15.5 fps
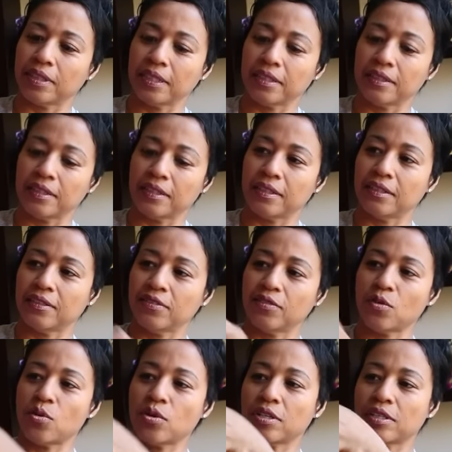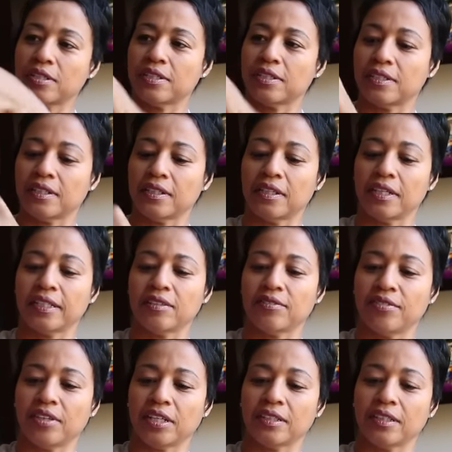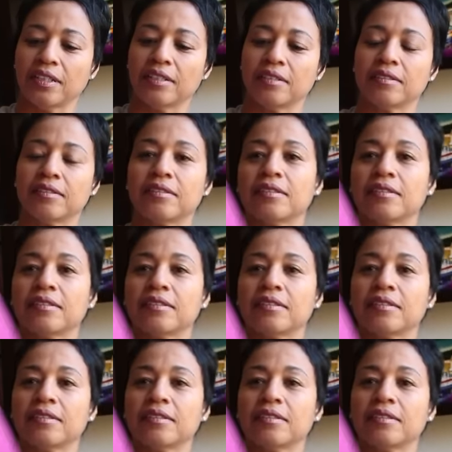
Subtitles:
And then, of course, I like the fact that